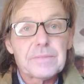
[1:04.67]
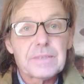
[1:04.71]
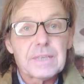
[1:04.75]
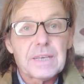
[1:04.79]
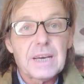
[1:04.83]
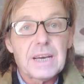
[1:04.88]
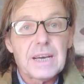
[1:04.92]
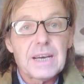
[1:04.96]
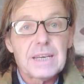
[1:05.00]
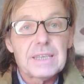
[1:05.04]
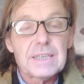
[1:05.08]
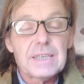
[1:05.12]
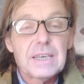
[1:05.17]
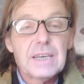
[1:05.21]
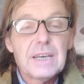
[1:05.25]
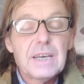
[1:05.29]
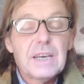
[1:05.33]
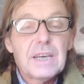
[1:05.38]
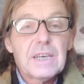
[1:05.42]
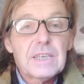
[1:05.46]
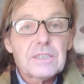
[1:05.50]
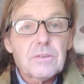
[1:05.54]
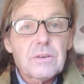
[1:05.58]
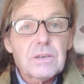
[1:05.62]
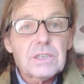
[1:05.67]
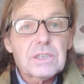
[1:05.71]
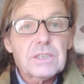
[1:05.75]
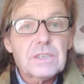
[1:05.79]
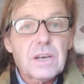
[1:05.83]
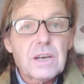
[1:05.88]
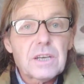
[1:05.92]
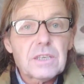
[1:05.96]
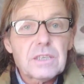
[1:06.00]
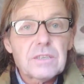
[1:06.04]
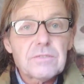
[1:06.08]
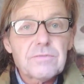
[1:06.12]
And so I
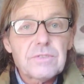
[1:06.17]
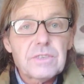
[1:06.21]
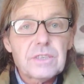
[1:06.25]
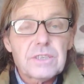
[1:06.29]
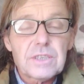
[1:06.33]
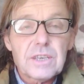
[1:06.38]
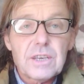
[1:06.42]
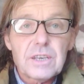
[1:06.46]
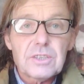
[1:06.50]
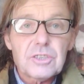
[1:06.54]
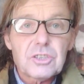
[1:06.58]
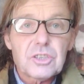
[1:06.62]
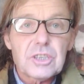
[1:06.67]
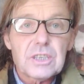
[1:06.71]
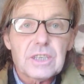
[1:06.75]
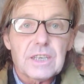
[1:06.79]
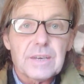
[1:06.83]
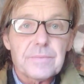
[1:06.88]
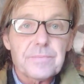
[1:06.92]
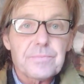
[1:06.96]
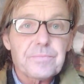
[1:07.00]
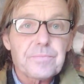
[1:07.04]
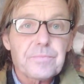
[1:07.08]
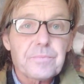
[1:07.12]
started researching it.